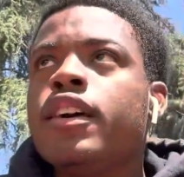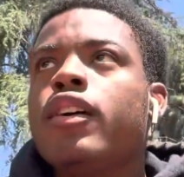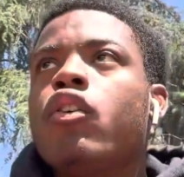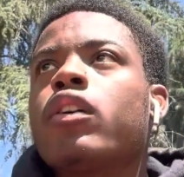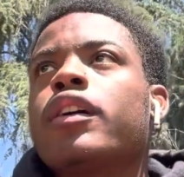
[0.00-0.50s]

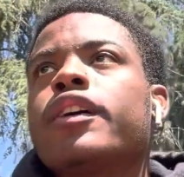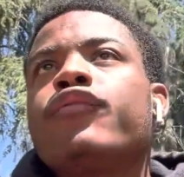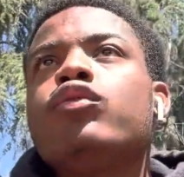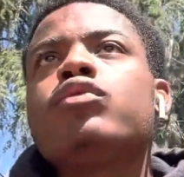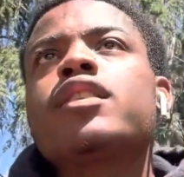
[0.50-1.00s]
Or
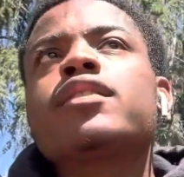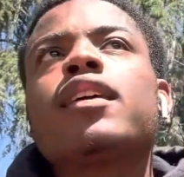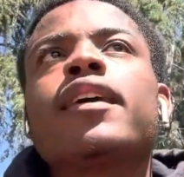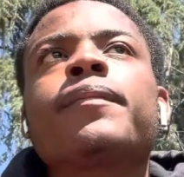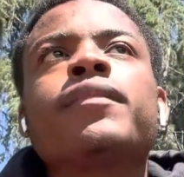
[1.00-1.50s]
if you just
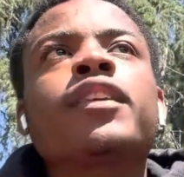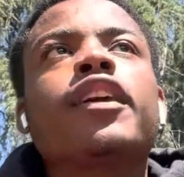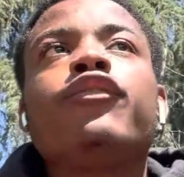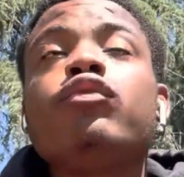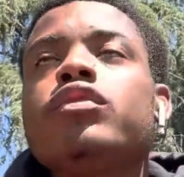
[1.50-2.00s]
like,
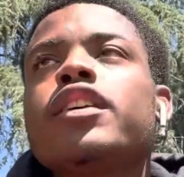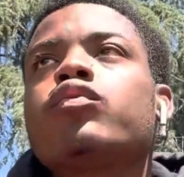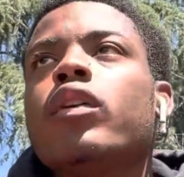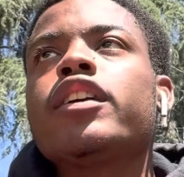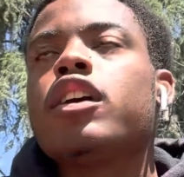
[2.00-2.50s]
if you just
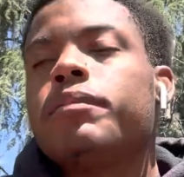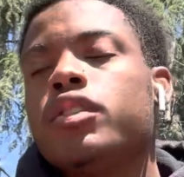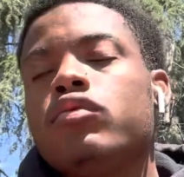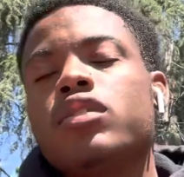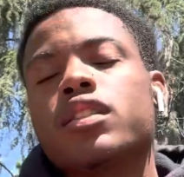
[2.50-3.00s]
wake up and
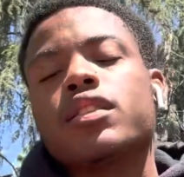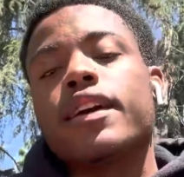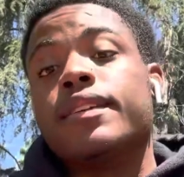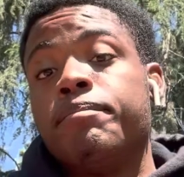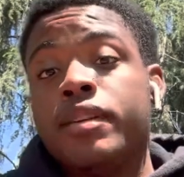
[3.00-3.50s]
you just
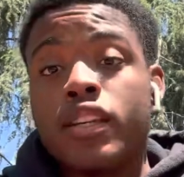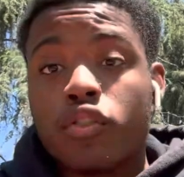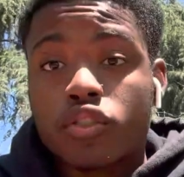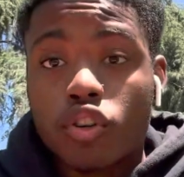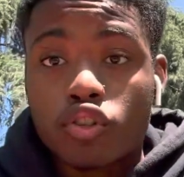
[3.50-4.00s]
like be
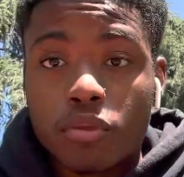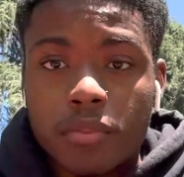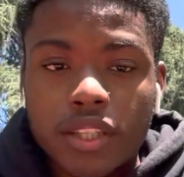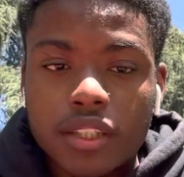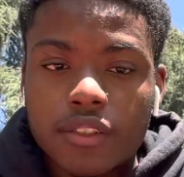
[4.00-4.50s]
on social
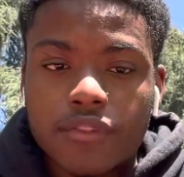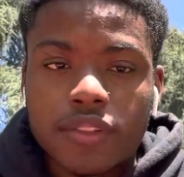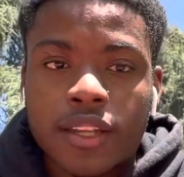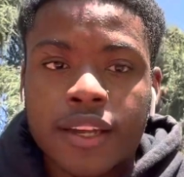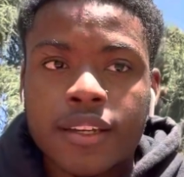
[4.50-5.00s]
media for
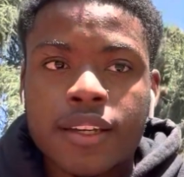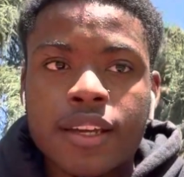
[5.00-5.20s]
like